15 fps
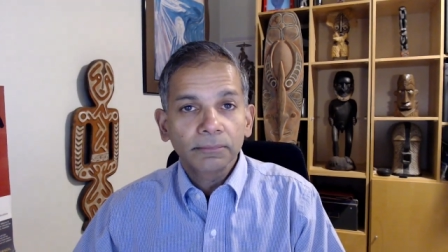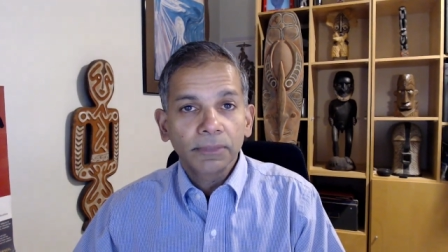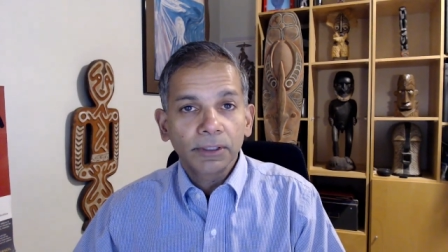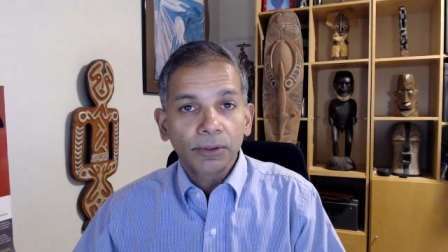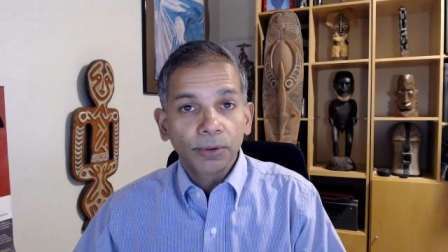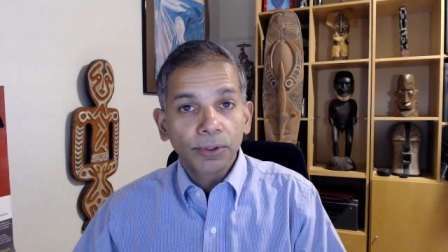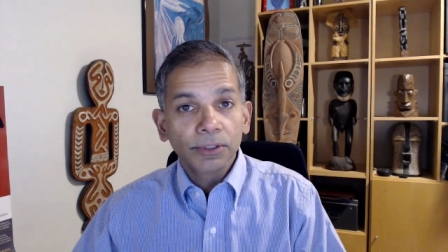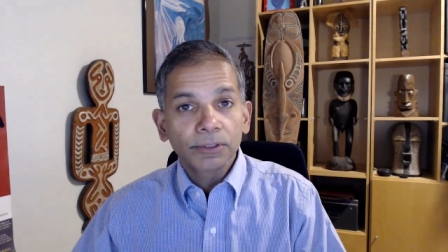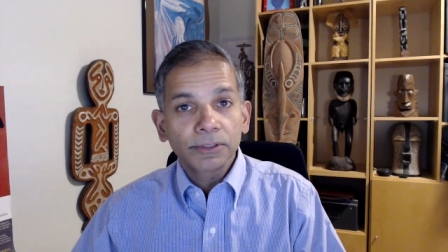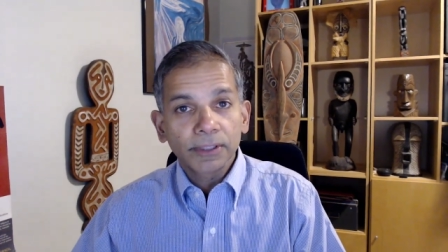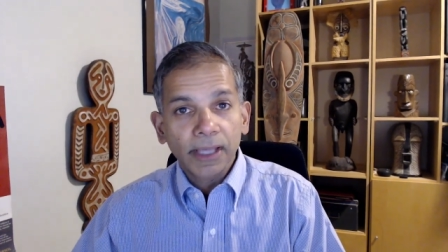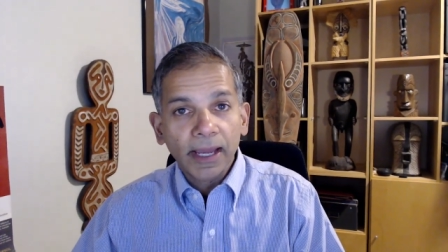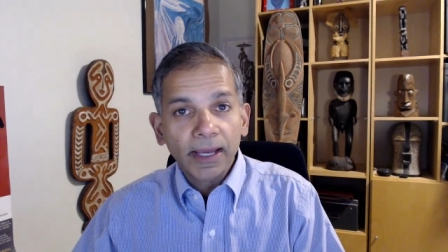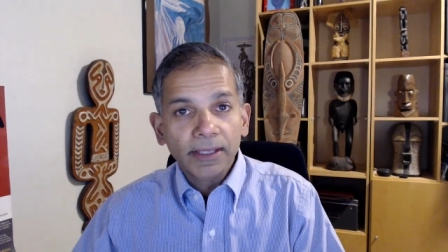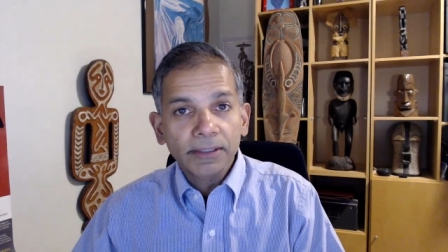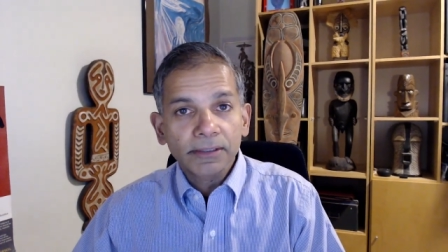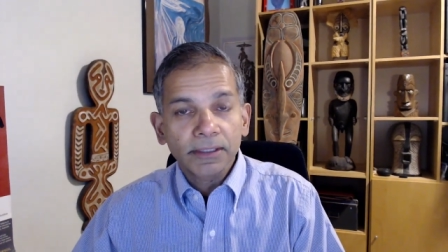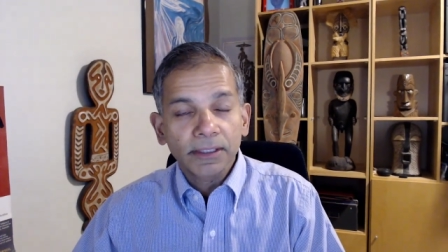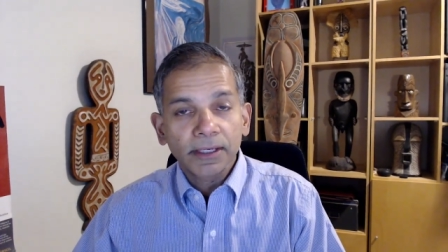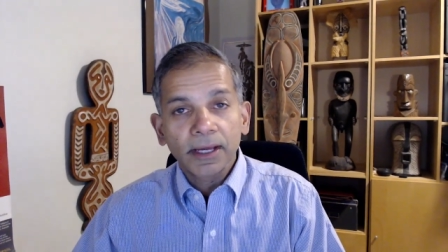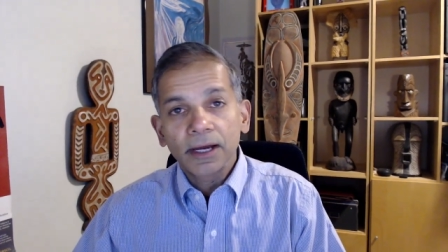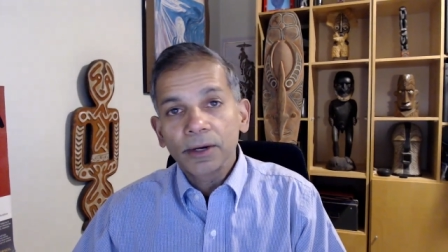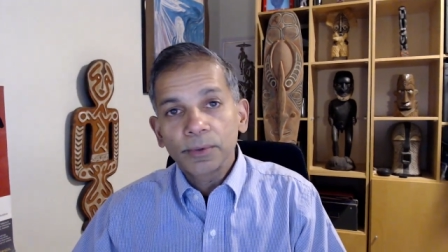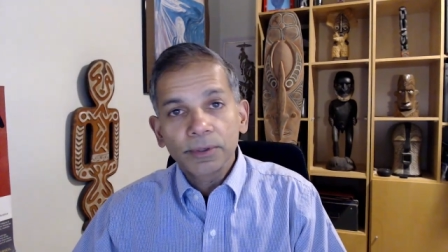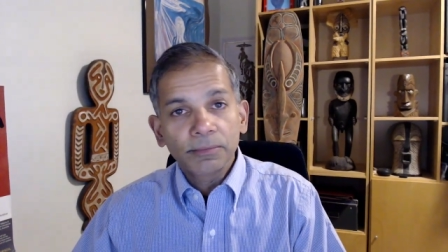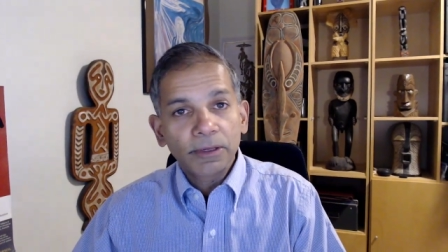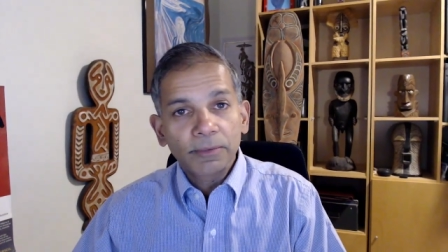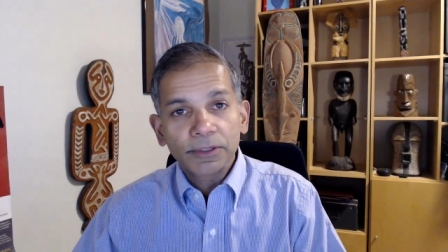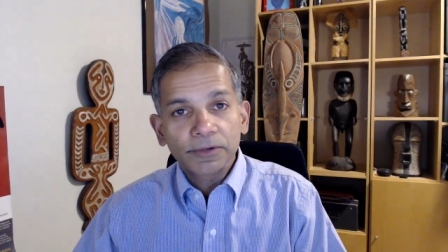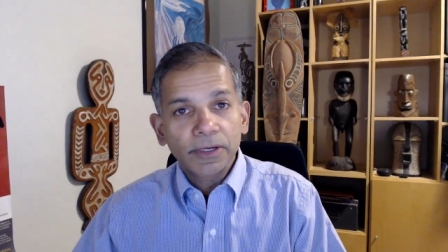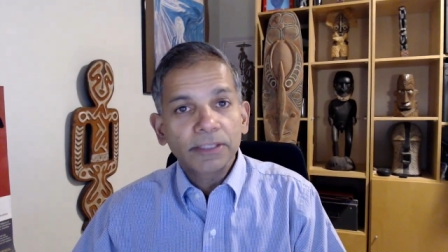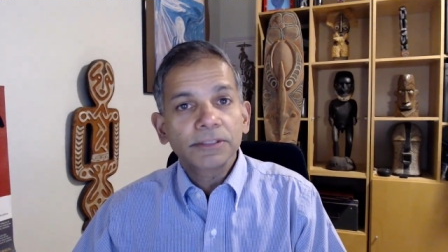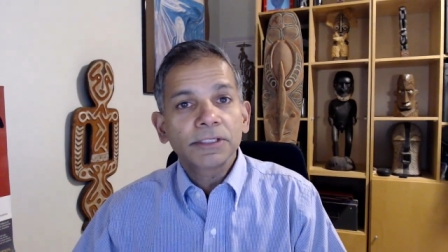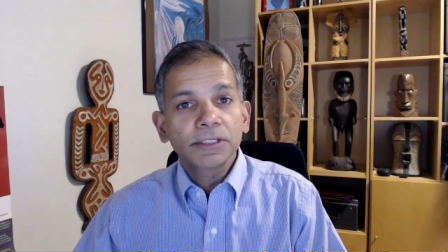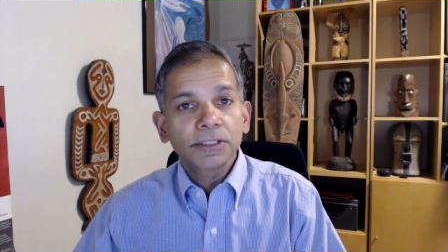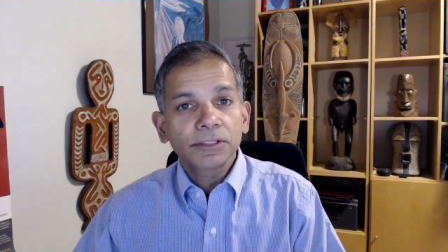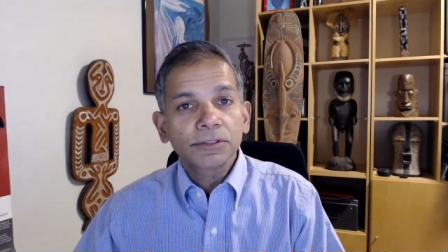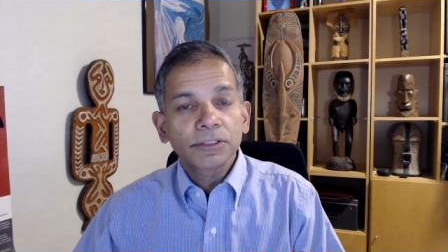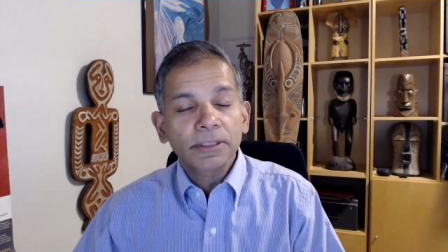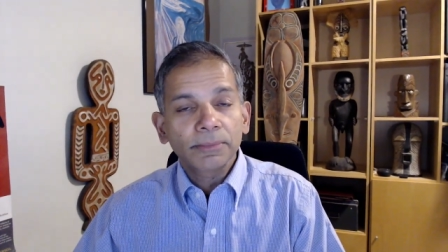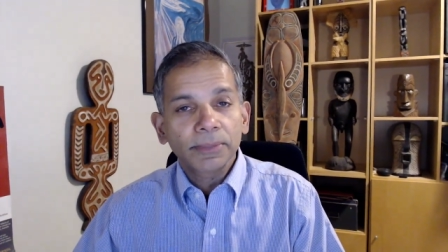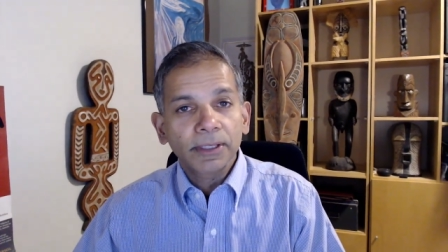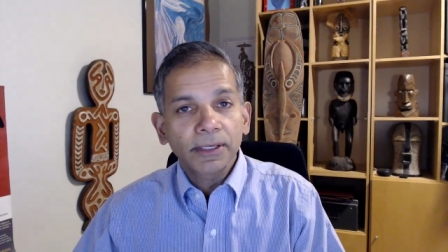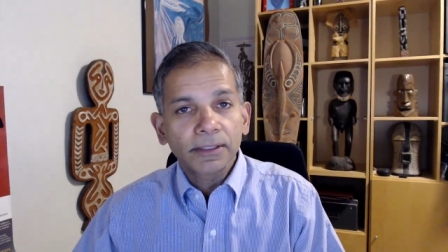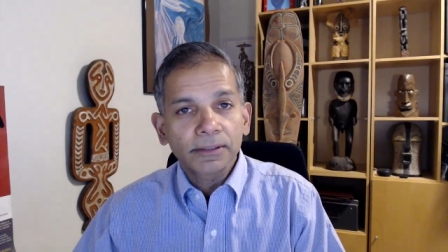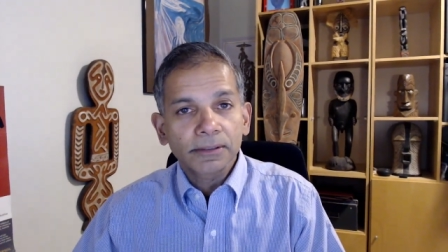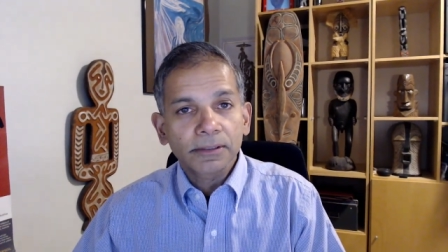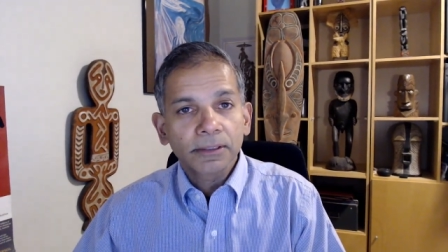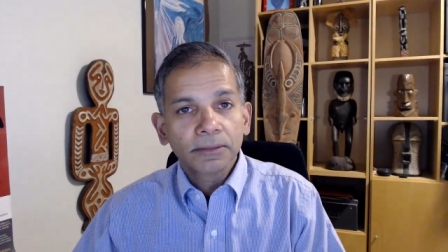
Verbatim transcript: and oil to gas, and now we maybe transition to something else.